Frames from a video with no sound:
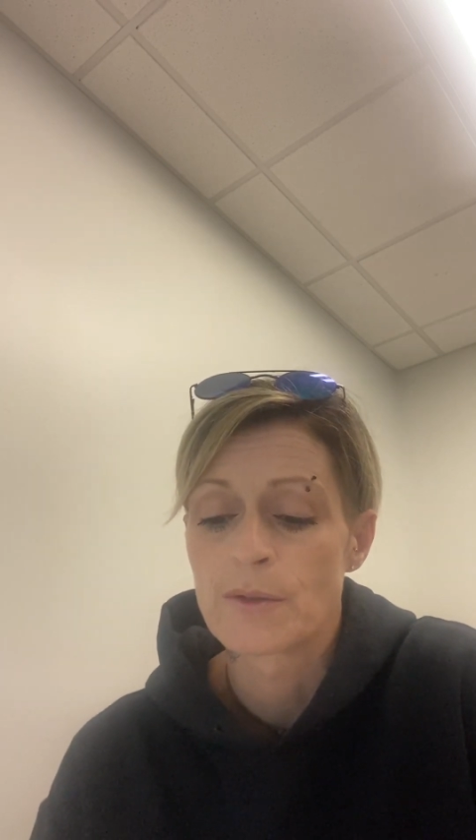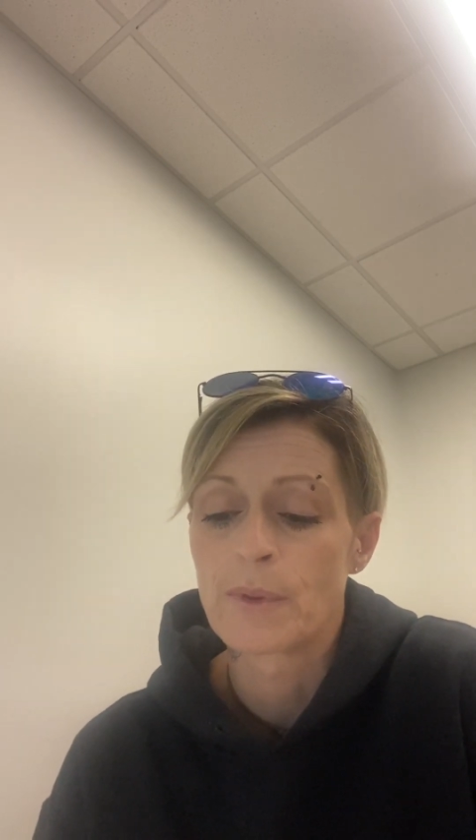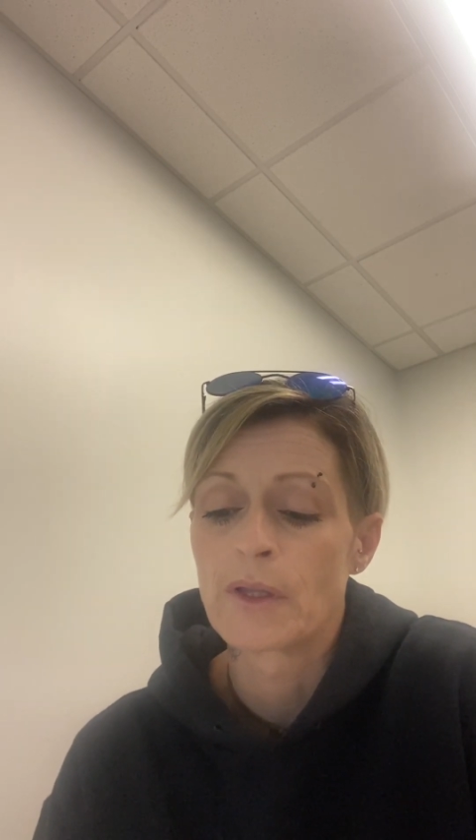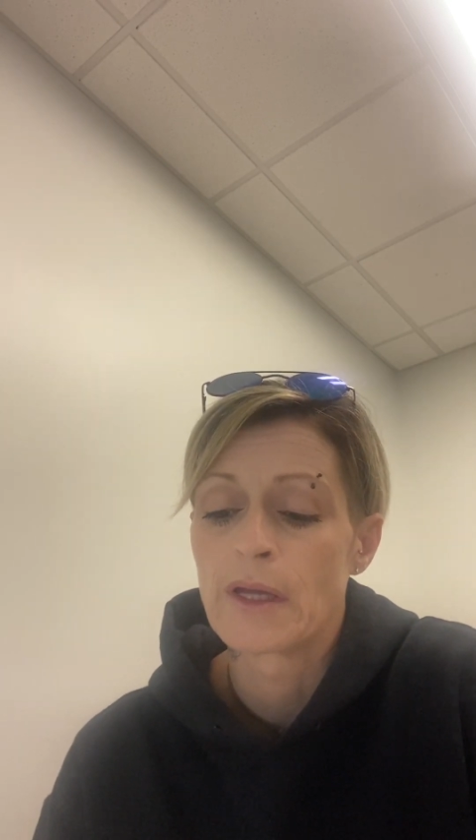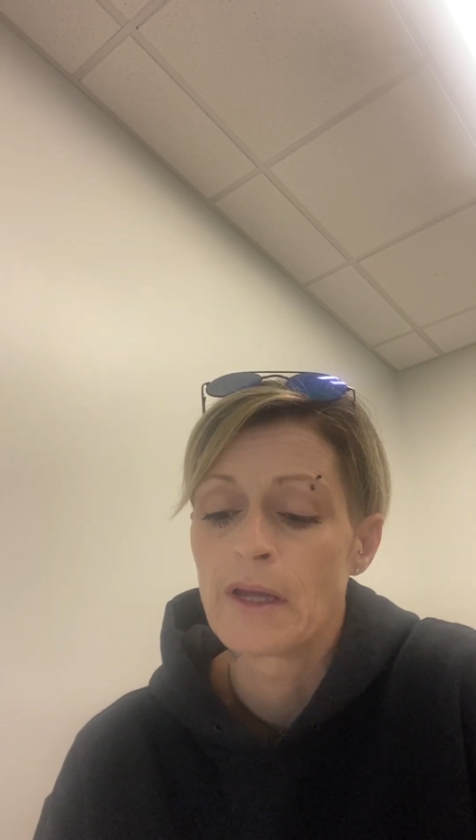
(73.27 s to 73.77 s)

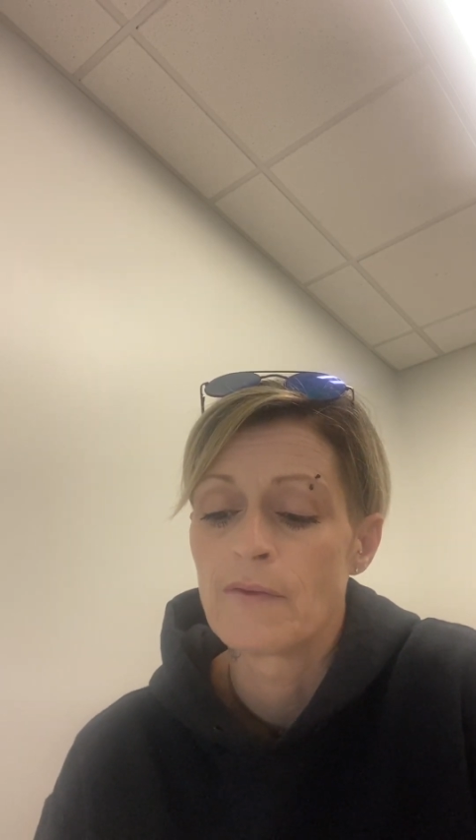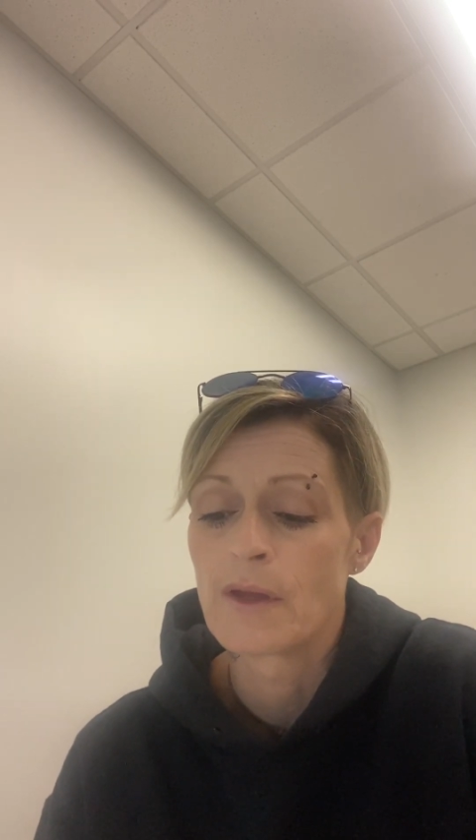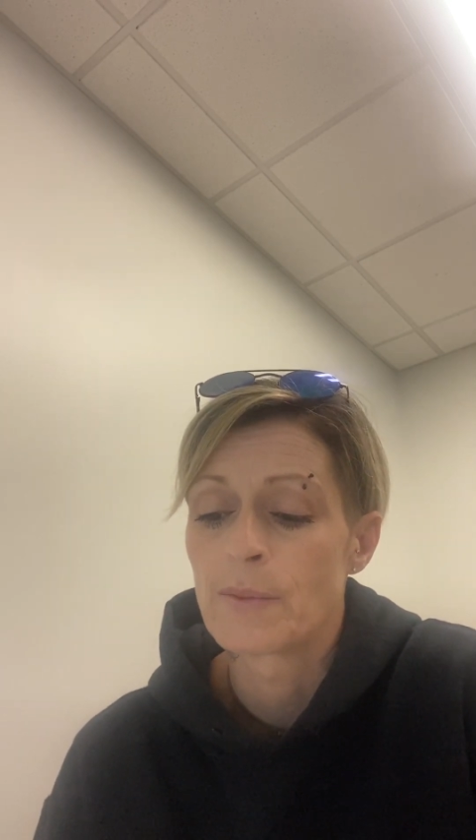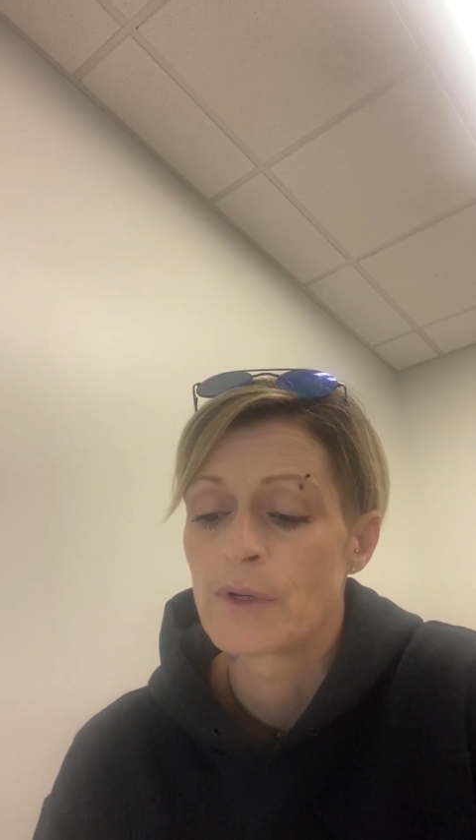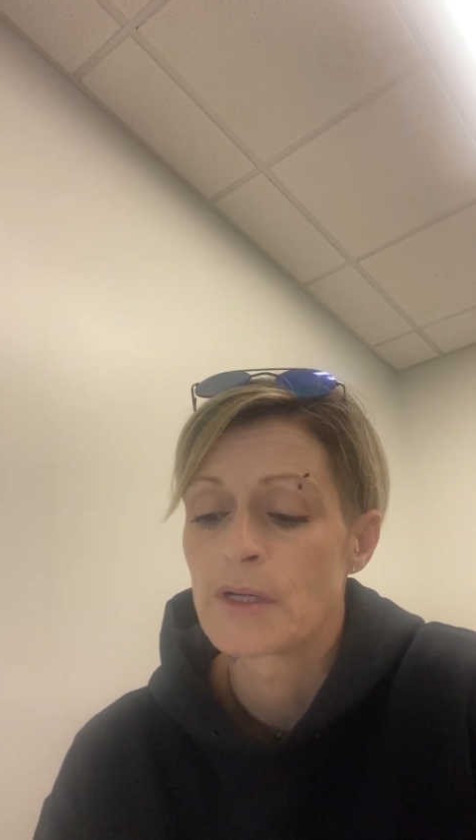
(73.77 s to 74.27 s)
believe
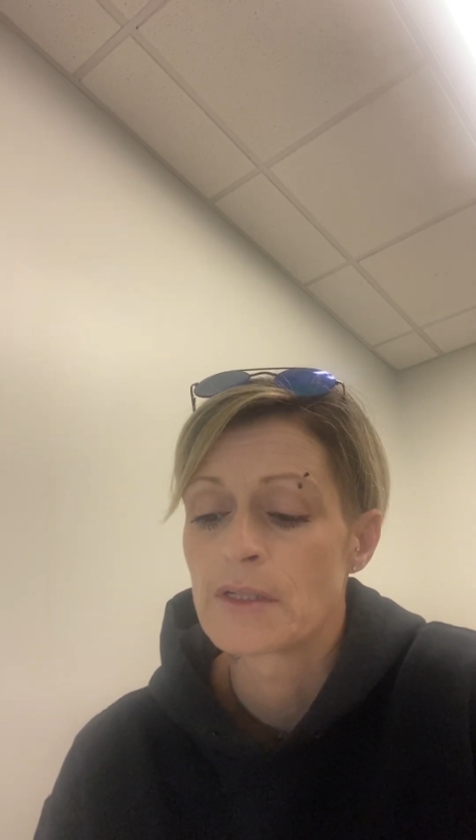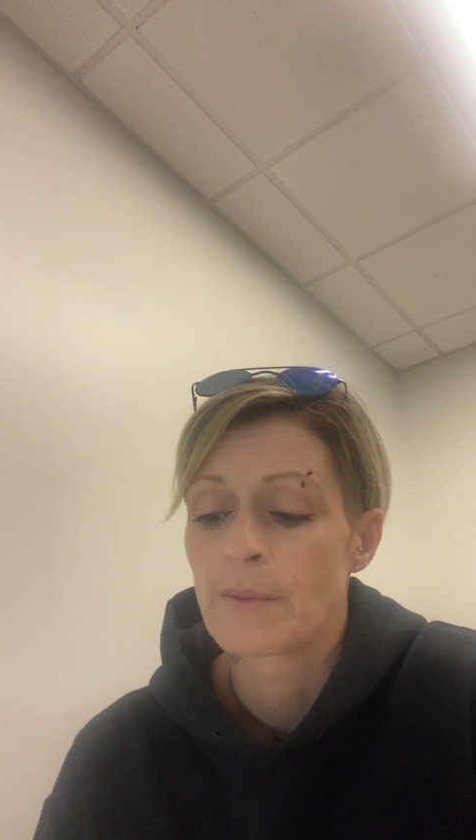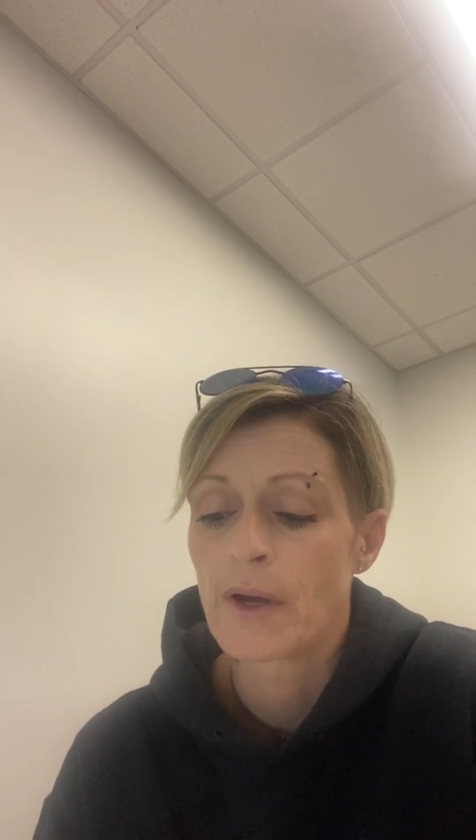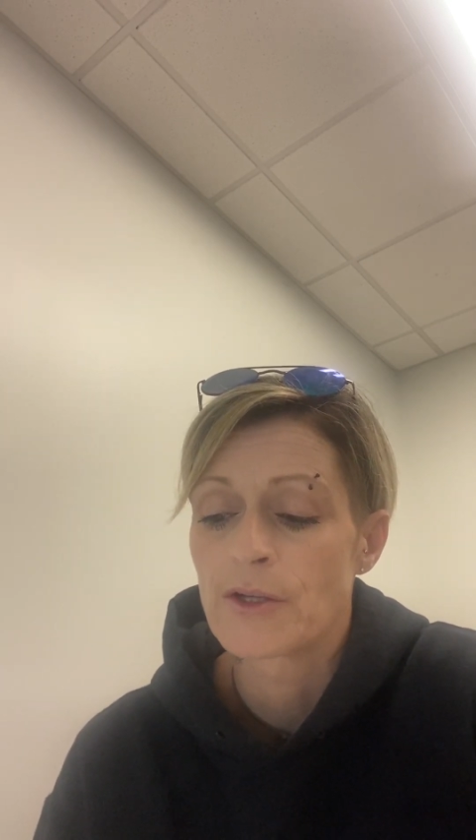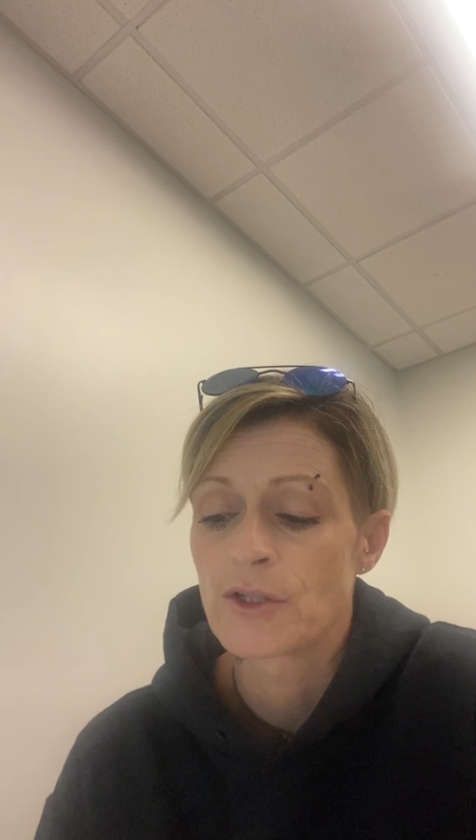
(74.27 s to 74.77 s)
that
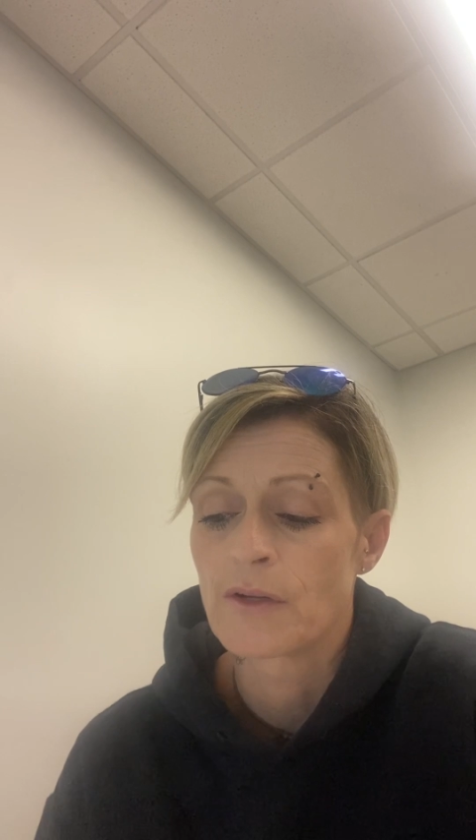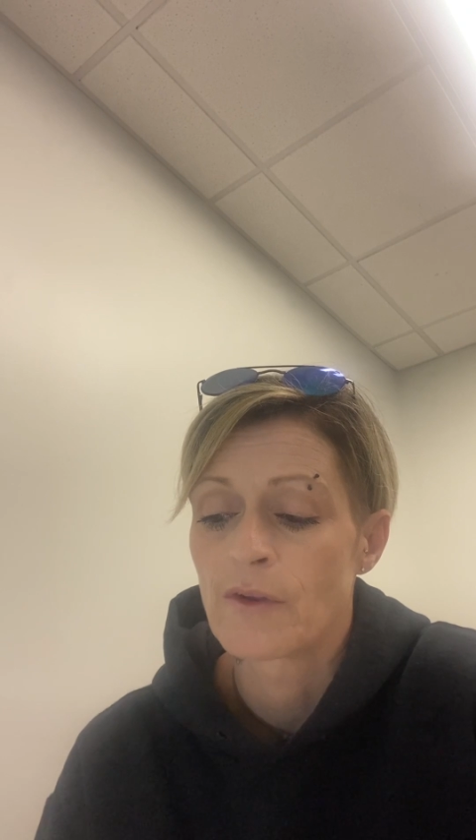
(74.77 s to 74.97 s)
participation of